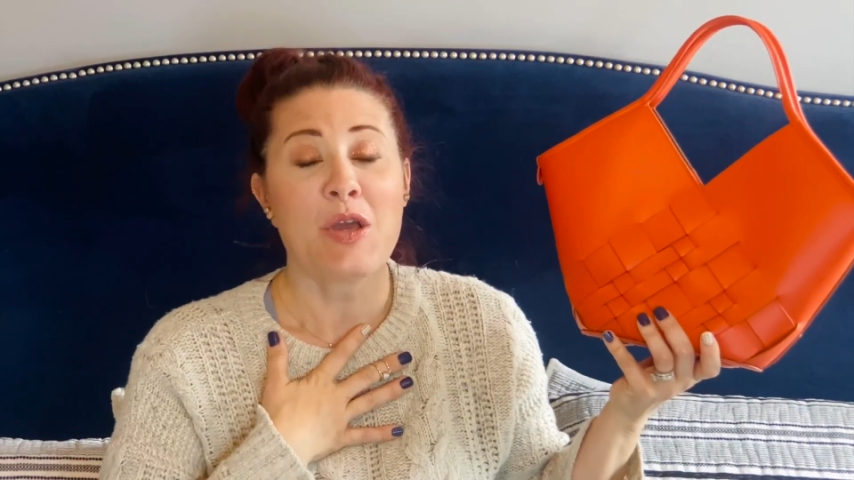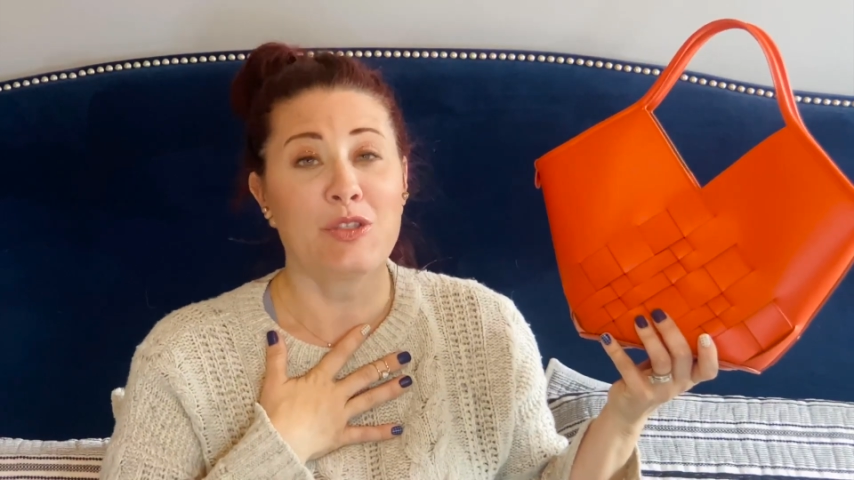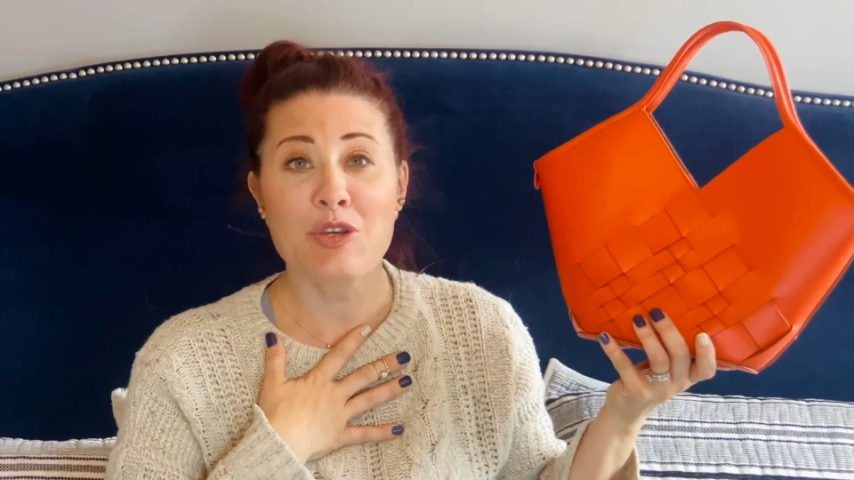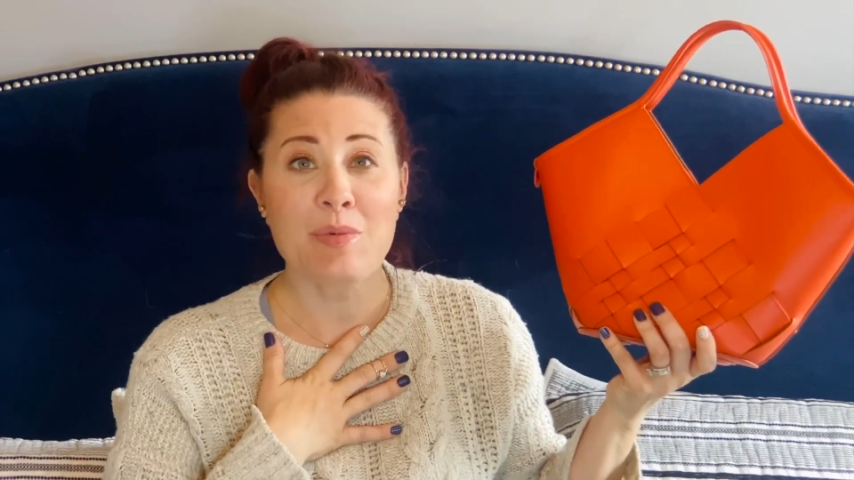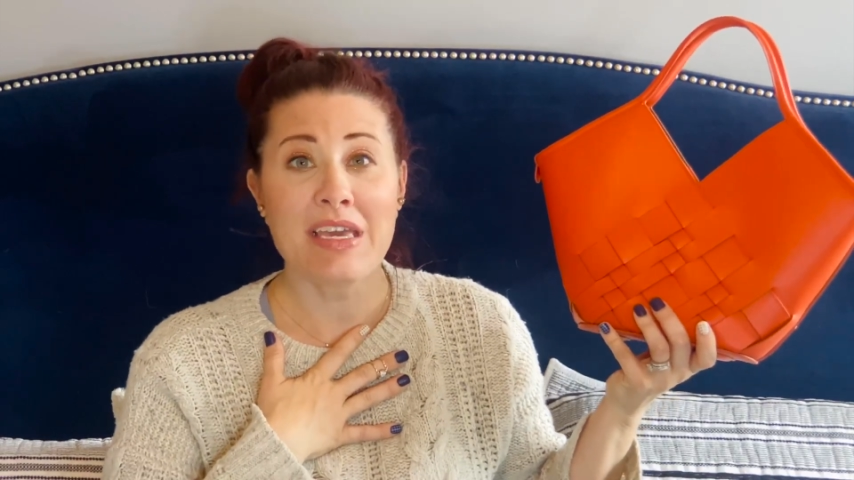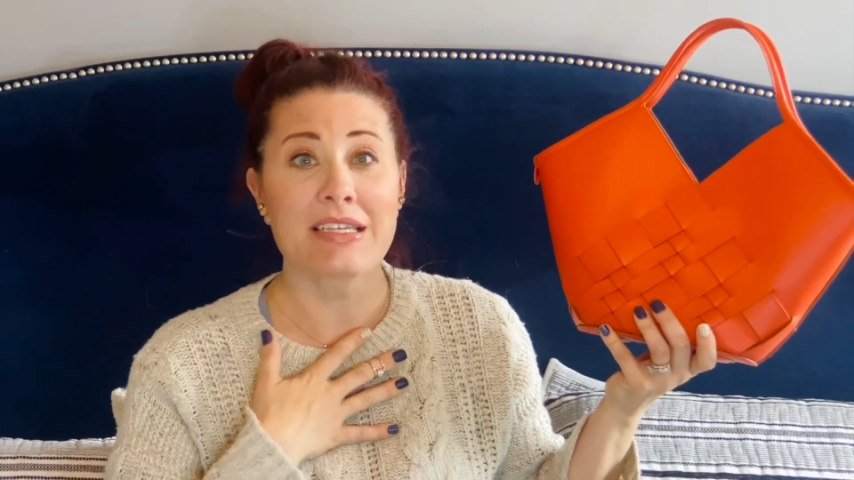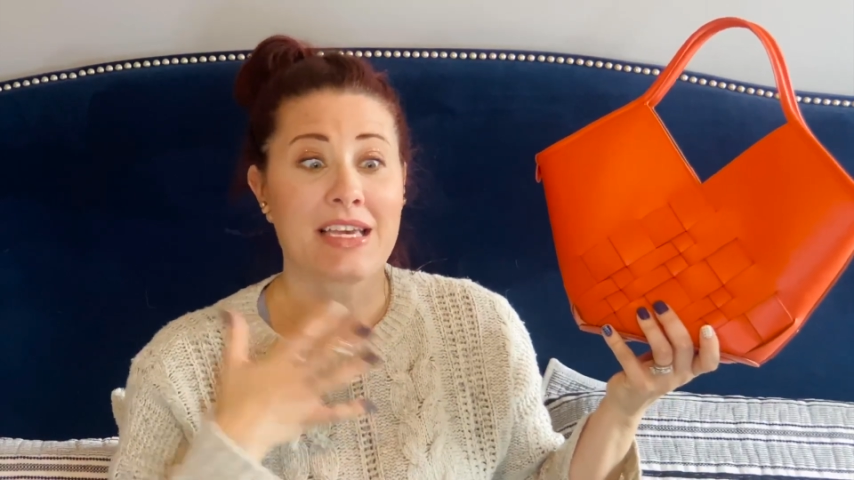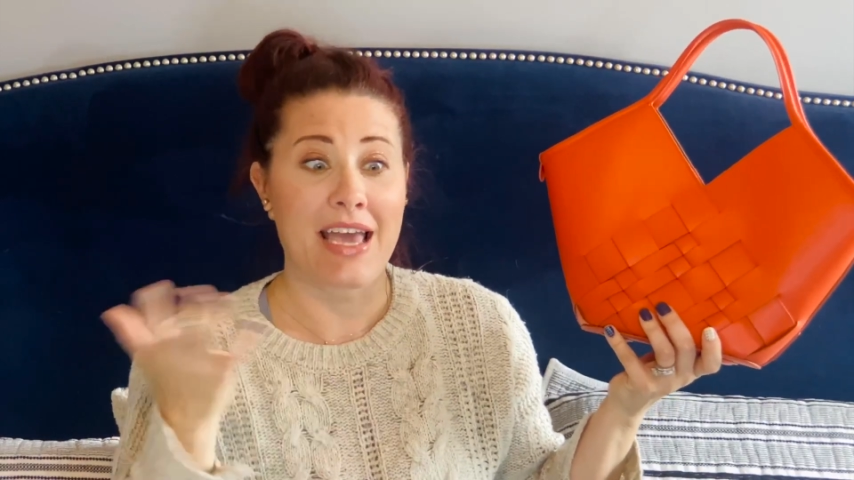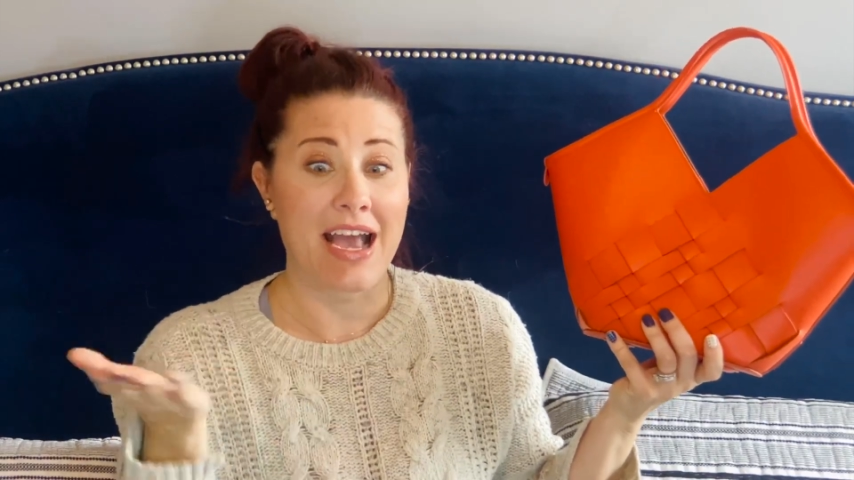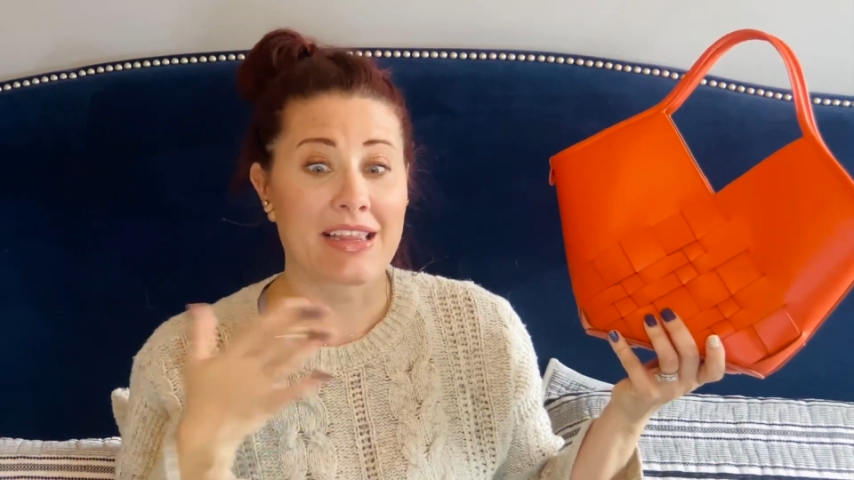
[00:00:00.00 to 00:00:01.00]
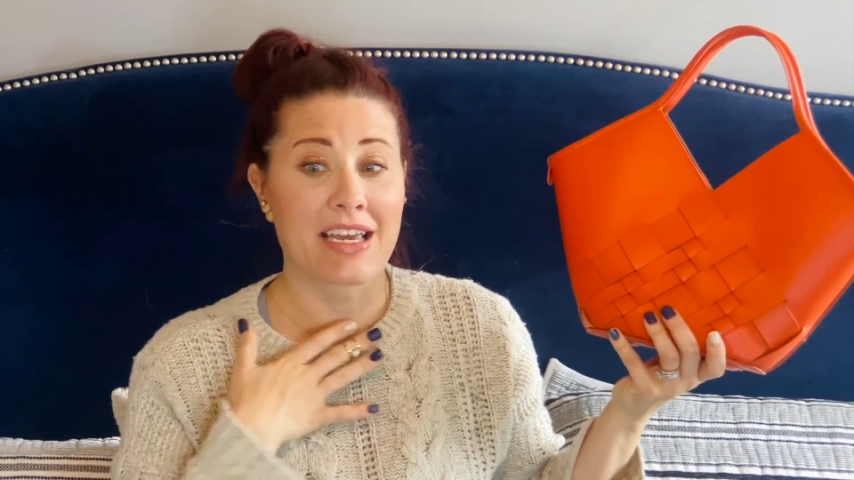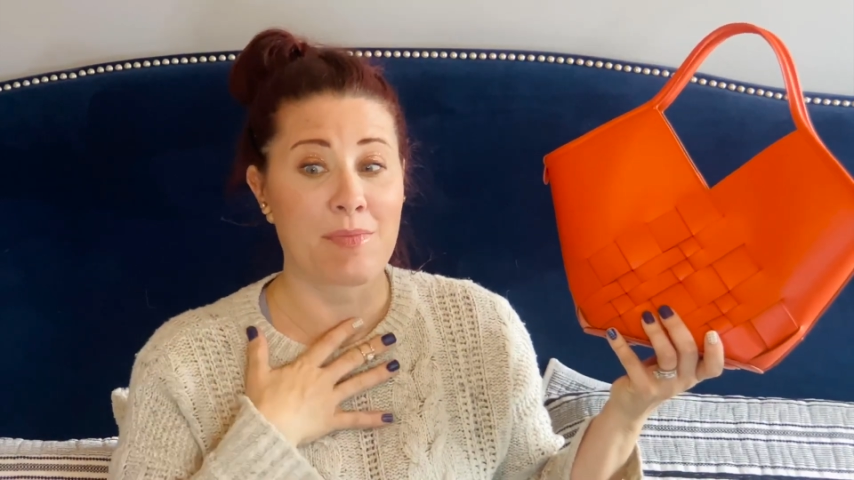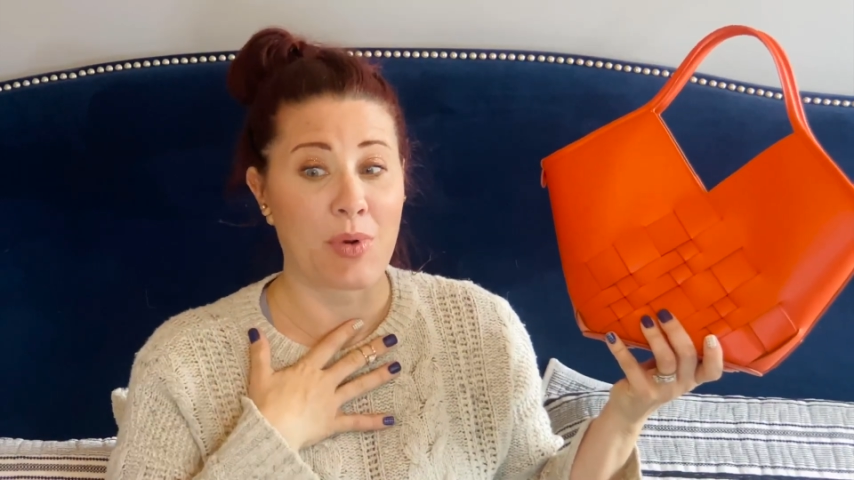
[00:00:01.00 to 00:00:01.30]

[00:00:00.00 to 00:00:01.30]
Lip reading: to me because I act like I'm